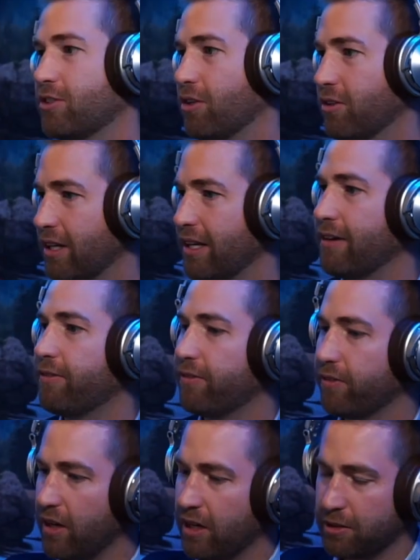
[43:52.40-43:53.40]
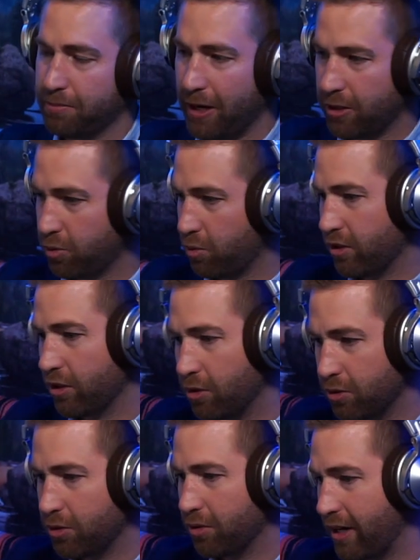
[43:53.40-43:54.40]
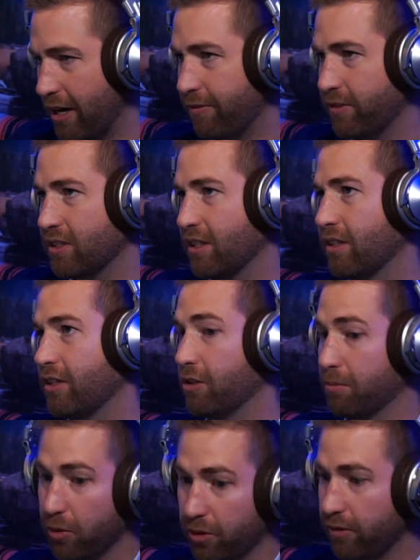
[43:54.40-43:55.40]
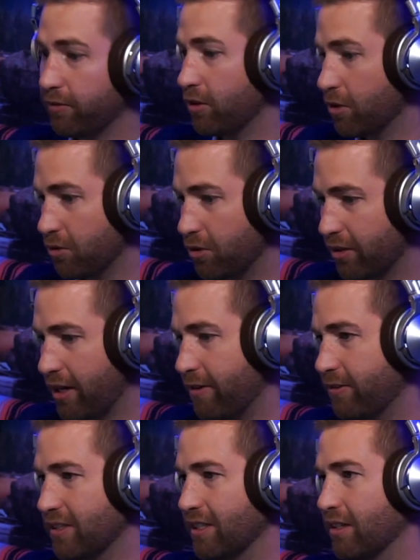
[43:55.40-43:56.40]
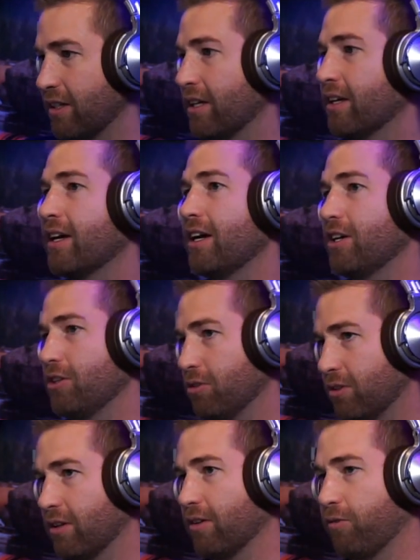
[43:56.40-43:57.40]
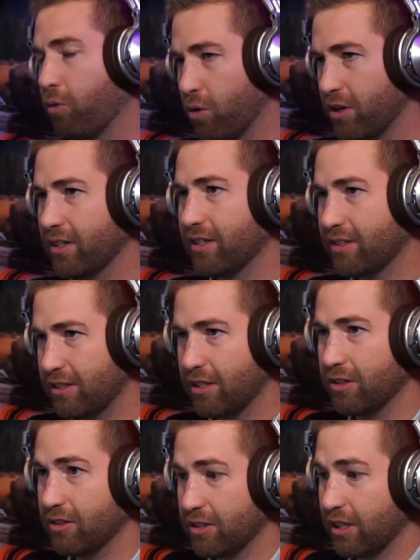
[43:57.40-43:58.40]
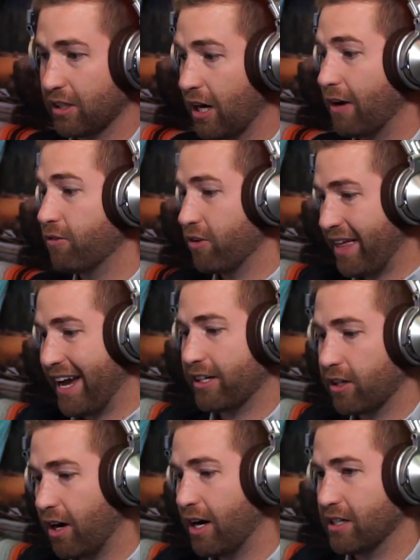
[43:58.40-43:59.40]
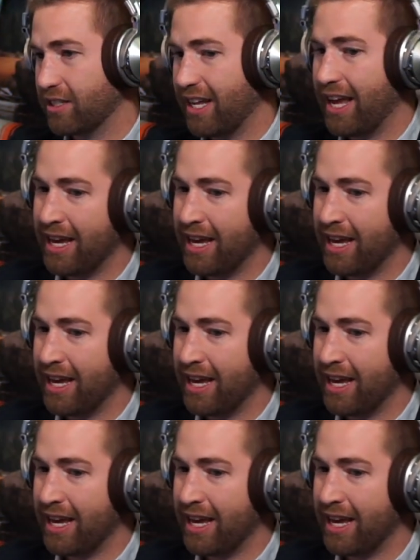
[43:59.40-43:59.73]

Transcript: so that if a spouse were to go into a care facility or both of you go into a care facility, you can afford to cover that cost